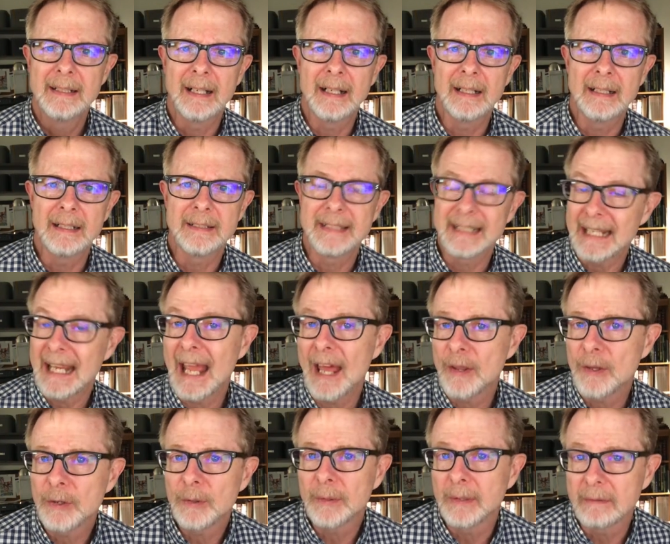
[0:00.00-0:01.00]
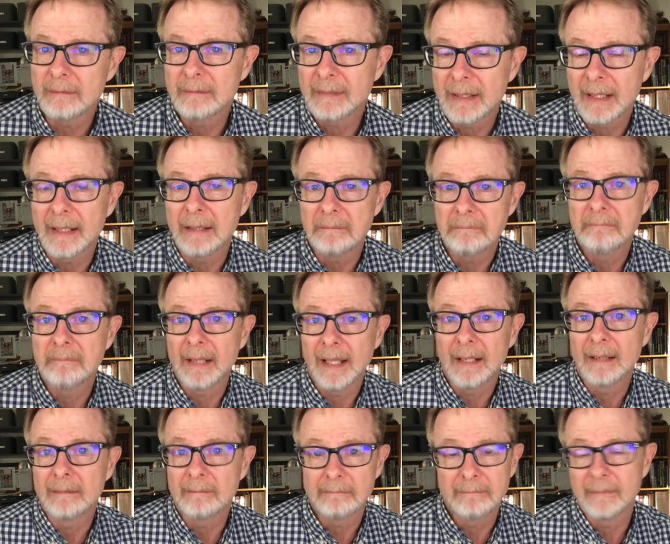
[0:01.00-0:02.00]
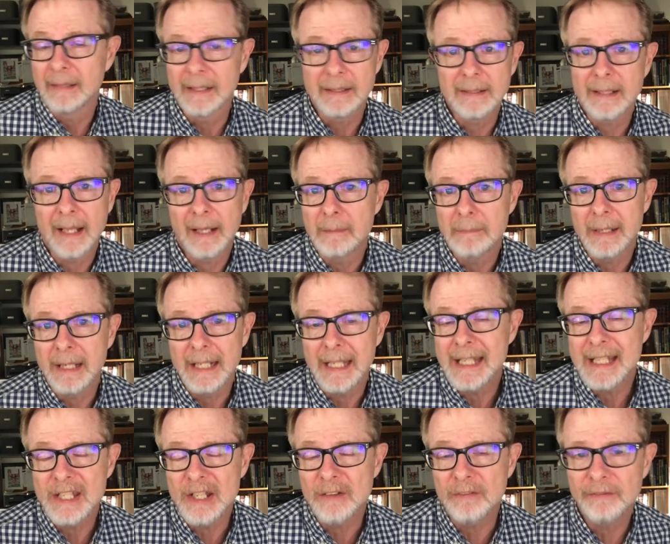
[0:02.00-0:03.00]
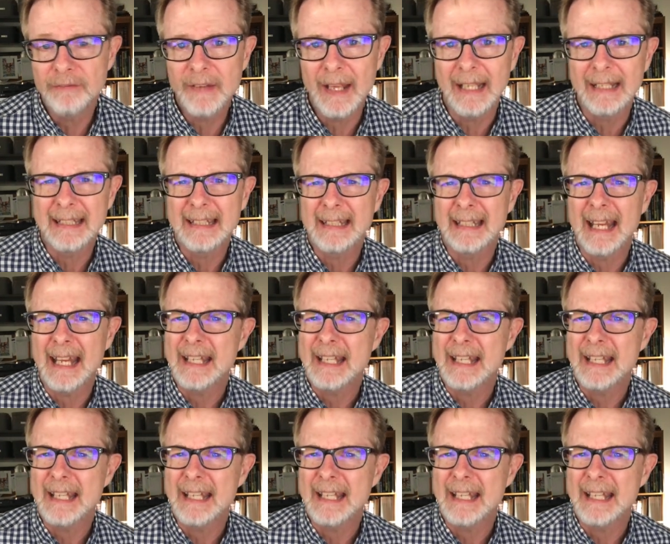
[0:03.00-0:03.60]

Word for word: uh, together and kind of gonna it's gonna be an easy fit, they